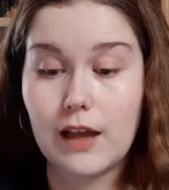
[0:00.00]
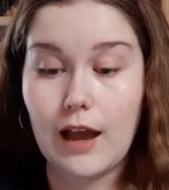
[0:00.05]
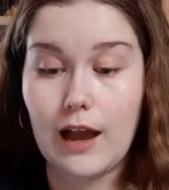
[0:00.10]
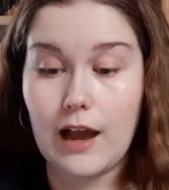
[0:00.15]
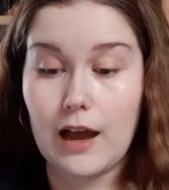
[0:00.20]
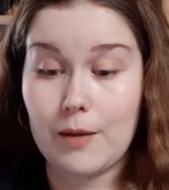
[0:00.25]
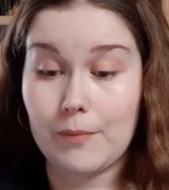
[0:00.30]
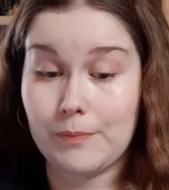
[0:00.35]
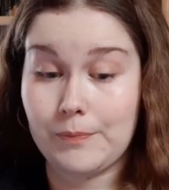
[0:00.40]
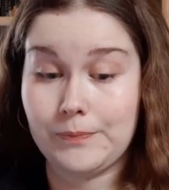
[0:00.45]

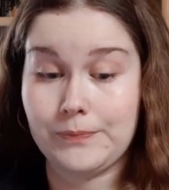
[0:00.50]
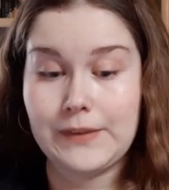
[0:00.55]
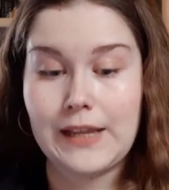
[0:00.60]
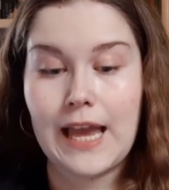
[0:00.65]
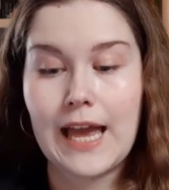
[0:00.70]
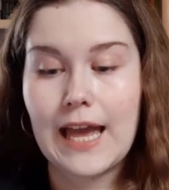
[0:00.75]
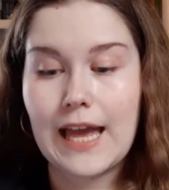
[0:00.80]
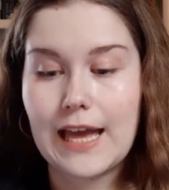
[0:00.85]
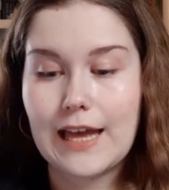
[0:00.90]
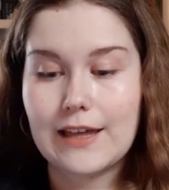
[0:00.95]
Um,
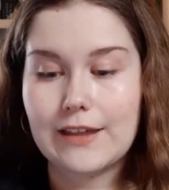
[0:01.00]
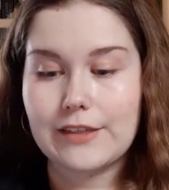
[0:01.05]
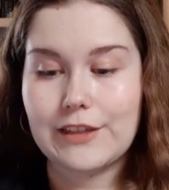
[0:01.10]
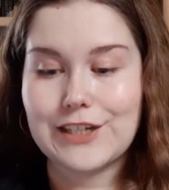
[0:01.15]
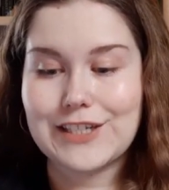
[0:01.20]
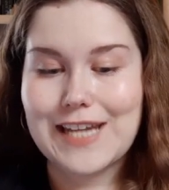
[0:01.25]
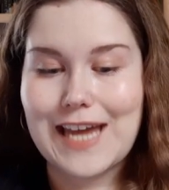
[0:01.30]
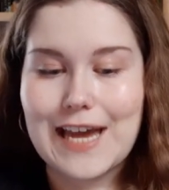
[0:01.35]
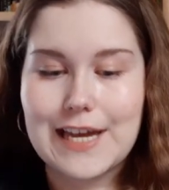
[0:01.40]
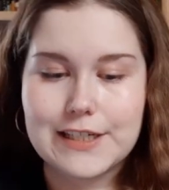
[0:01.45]

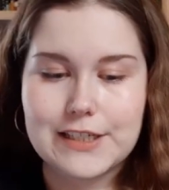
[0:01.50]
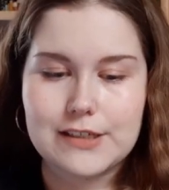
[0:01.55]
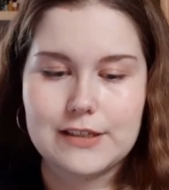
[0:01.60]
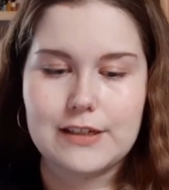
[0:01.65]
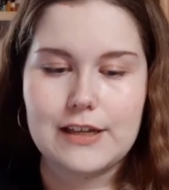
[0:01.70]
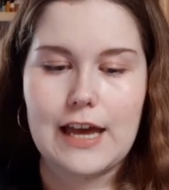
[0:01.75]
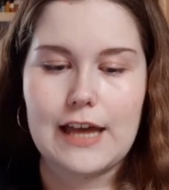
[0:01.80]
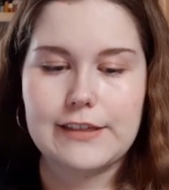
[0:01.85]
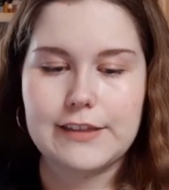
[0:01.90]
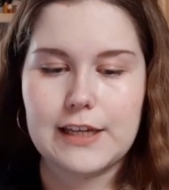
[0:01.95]
the dead
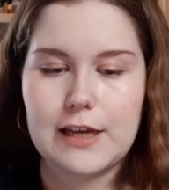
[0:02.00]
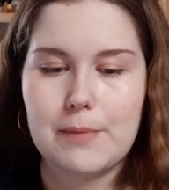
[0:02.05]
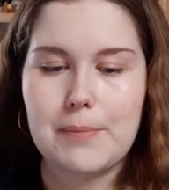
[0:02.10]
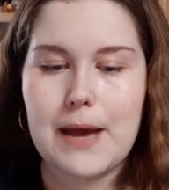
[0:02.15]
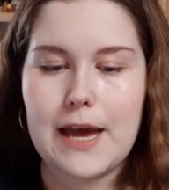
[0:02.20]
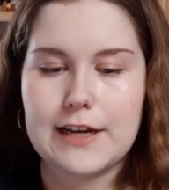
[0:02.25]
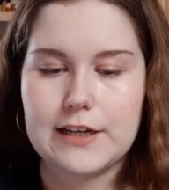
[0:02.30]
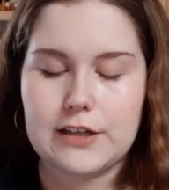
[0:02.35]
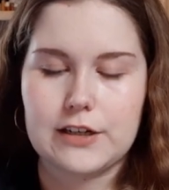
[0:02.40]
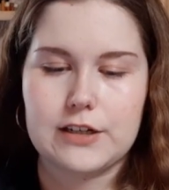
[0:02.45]
and the
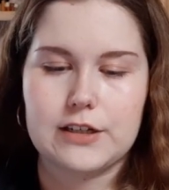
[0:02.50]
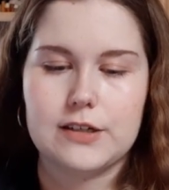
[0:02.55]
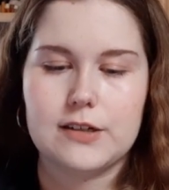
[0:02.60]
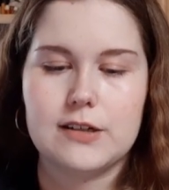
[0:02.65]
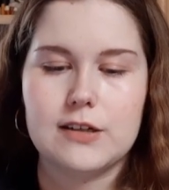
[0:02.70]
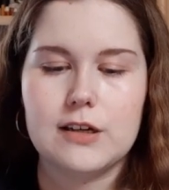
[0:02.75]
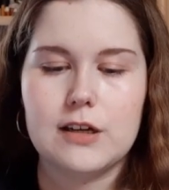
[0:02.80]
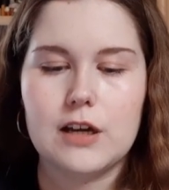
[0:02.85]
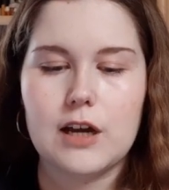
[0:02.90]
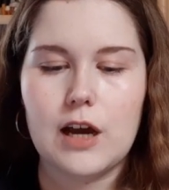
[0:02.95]
abandoned,
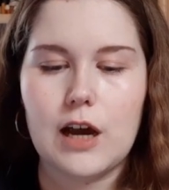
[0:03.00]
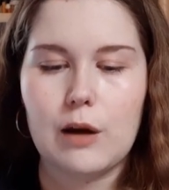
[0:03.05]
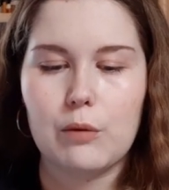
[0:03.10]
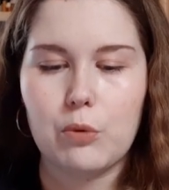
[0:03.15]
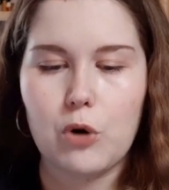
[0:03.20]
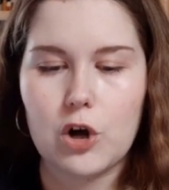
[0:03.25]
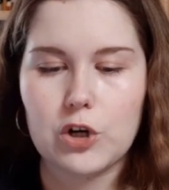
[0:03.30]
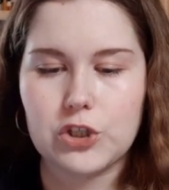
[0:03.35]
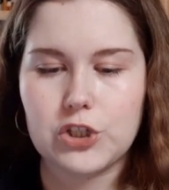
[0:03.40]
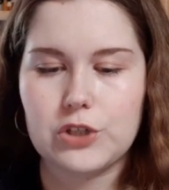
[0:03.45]
a
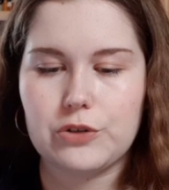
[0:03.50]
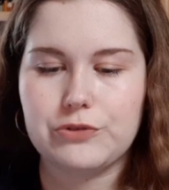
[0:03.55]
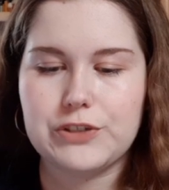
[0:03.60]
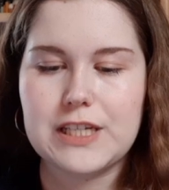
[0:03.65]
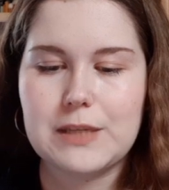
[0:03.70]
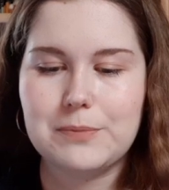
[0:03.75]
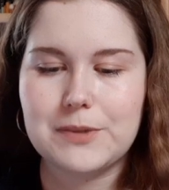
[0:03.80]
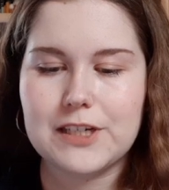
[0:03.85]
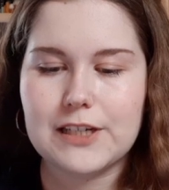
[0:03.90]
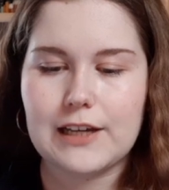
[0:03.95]
wash of
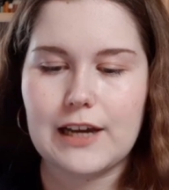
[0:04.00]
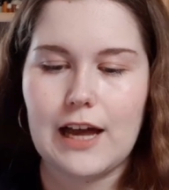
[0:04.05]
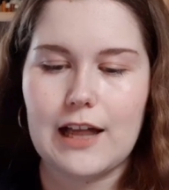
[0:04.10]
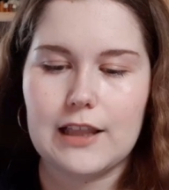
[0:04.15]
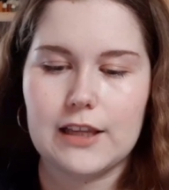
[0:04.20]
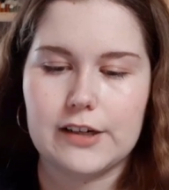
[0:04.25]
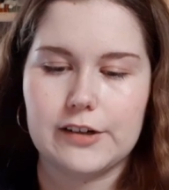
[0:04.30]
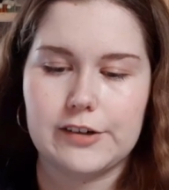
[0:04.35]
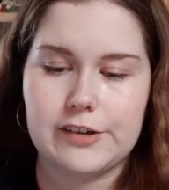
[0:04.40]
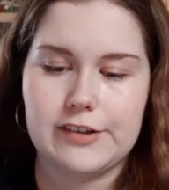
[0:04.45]
deepening
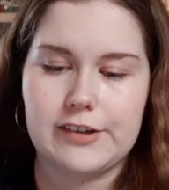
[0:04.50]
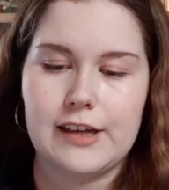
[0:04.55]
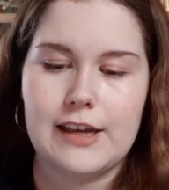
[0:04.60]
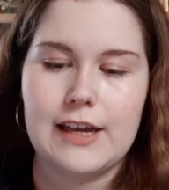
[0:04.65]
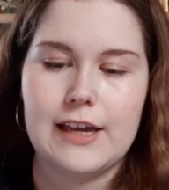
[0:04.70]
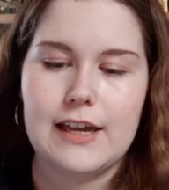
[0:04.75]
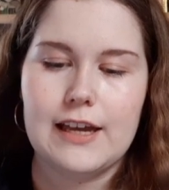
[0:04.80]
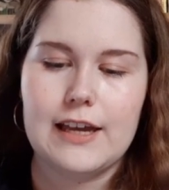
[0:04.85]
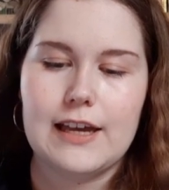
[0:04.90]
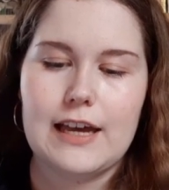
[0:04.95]
colors,
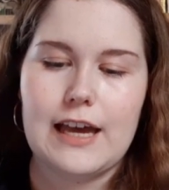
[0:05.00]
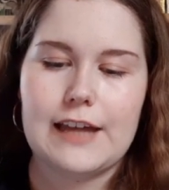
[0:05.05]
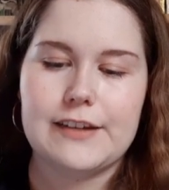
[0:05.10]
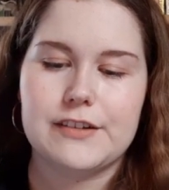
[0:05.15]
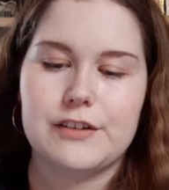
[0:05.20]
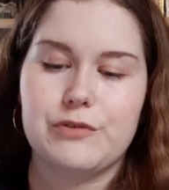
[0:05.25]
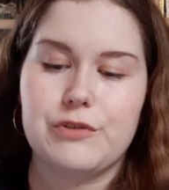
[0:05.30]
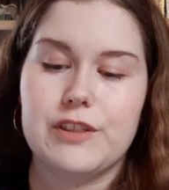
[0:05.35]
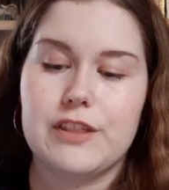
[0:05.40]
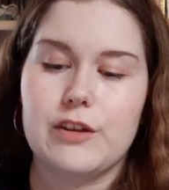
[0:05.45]

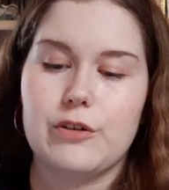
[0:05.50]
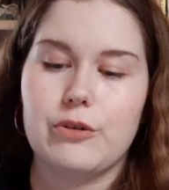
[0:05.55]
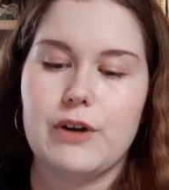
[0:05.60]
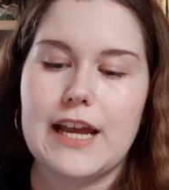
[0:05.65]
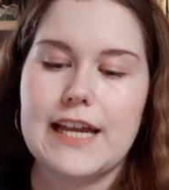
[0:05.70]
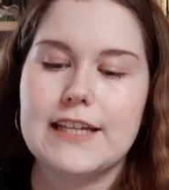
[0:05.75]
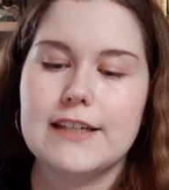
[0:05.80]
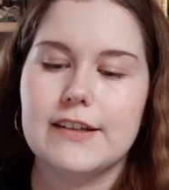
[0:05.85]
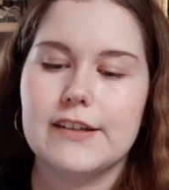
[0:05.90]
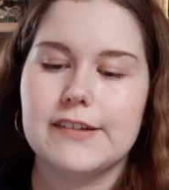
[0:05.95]
as if in the
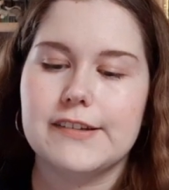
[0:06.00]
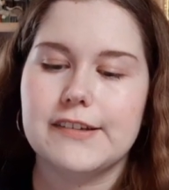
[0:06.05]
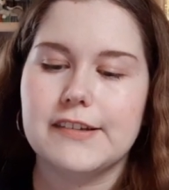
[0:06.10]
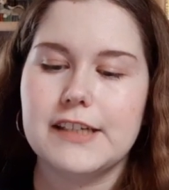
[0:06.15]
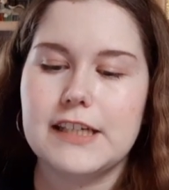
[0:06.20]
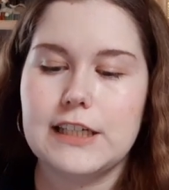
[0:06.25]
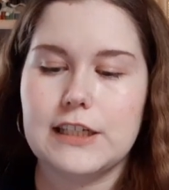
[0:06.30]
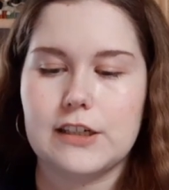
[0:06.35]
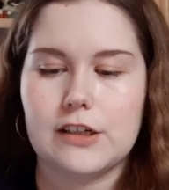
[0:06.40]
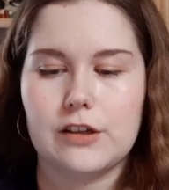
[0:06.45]
rain the
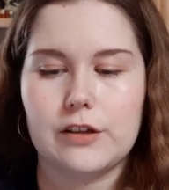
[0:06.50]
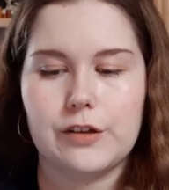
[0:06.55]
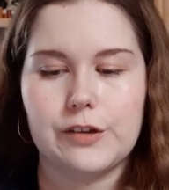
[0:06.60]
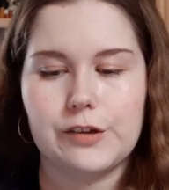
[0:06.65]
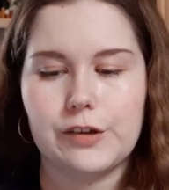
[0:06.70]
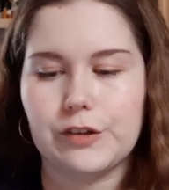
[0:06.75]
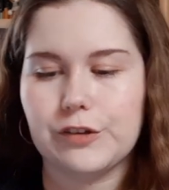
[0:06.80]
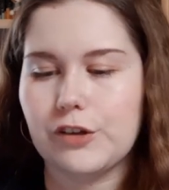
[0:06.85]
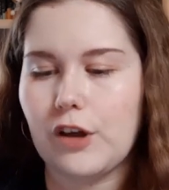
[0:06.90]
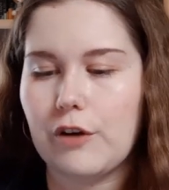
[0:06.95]
scene,
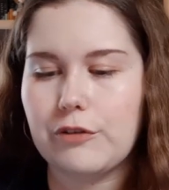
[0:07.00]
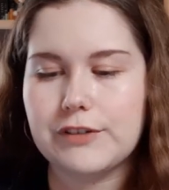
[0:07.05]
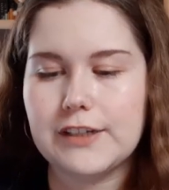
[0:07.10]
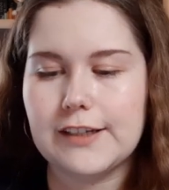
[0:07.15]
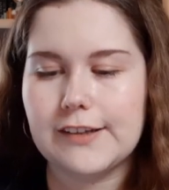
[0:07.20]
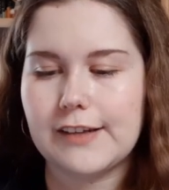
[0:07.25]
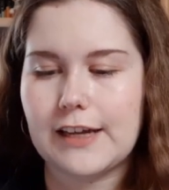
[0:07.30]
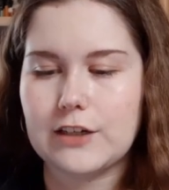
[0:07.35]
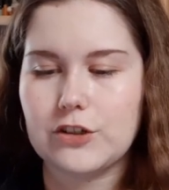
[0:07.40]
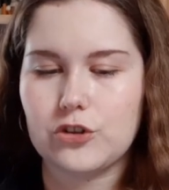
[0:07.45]
so
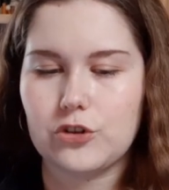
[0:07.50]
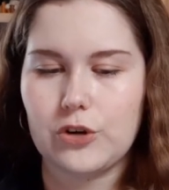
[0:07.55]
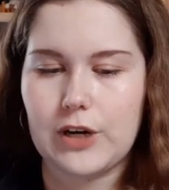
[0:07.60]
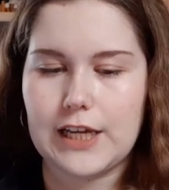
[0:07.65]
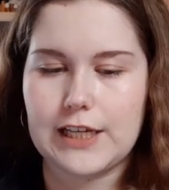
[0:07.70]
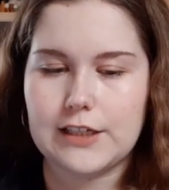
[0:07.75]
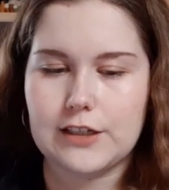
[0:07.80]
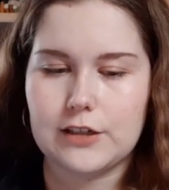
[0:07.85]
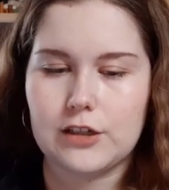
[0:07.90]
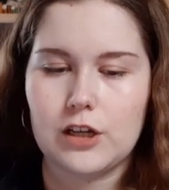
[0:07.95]
softly
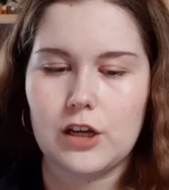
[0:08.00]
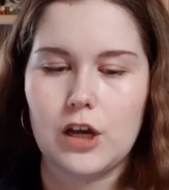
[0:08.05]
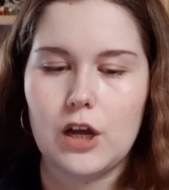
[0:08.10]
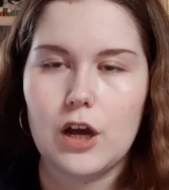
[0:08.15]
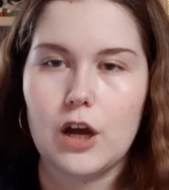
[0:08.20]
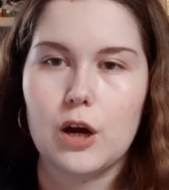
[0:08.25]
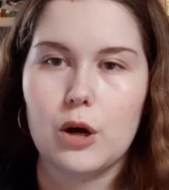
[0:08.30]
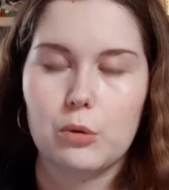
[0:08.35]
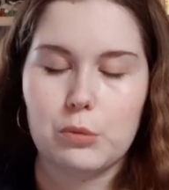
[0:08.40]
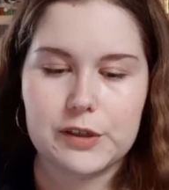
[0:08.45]
saturated,
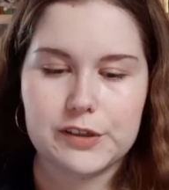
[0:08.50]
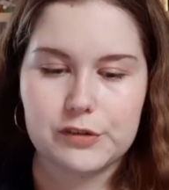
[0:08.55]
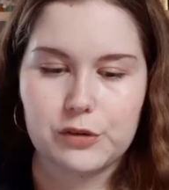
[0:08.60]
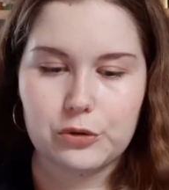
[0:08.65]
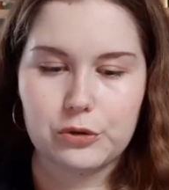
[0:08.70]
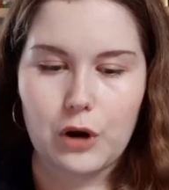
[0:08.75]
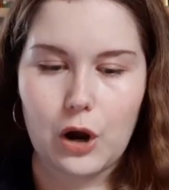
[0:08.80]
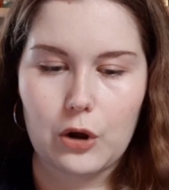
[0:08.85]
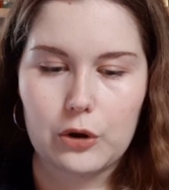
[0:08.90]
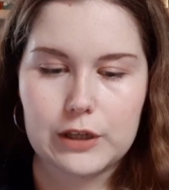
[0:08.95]
was
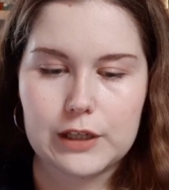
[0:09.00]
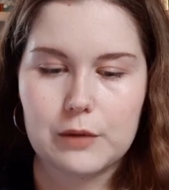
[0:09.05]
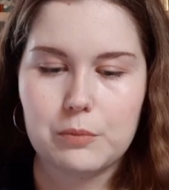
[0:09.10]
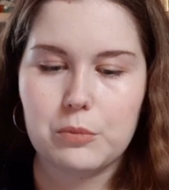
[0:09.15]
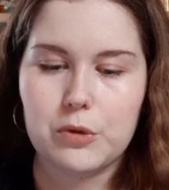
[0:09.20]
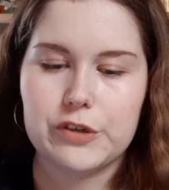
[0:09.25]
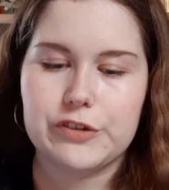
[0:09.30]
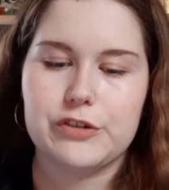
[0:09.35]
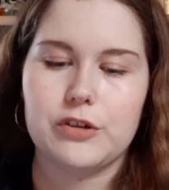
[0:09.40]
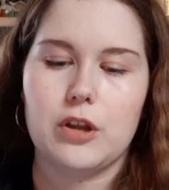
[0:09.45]
growing
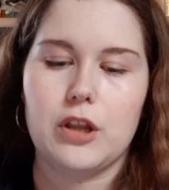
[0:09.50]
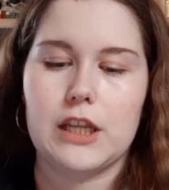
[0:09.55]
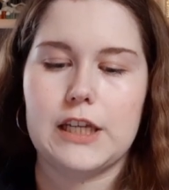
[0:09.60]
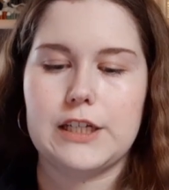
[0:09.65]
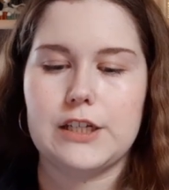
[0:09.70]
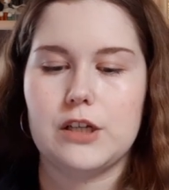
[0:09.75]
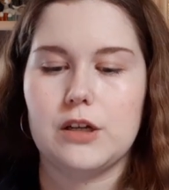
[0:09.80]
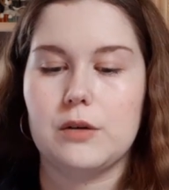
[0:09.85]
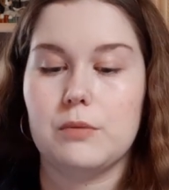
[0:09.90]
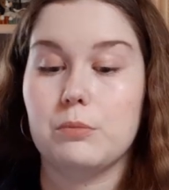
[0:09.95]
more
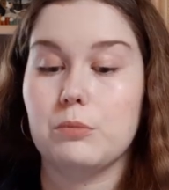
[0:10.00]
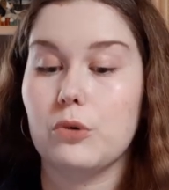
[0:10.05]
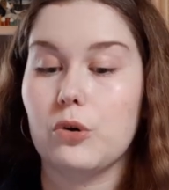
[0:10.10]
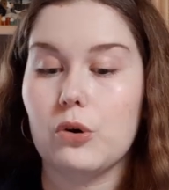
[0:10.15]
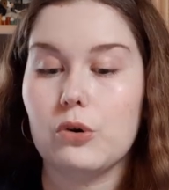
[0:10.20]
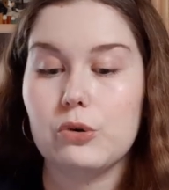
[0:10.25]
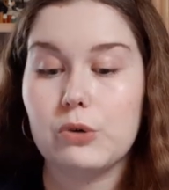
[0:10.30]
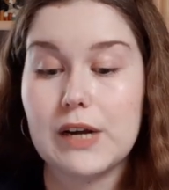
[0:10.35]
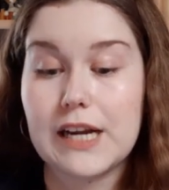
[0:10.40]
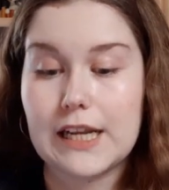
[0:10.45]
solid,
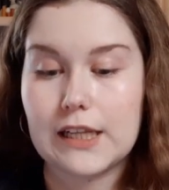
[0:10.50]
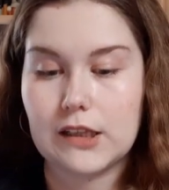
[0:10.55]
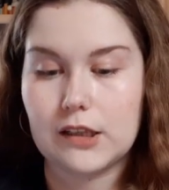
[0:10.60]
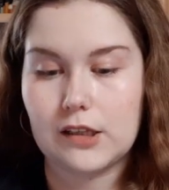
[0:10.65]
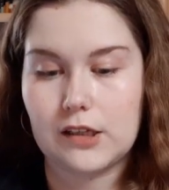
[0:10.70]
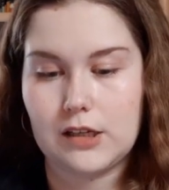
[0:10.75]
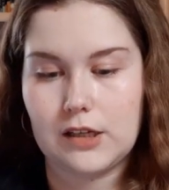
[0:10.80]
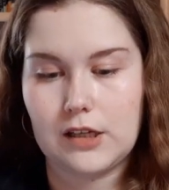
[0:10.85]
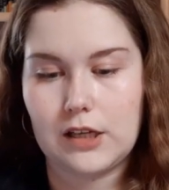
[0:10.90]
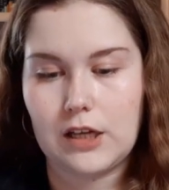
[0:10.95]
more real.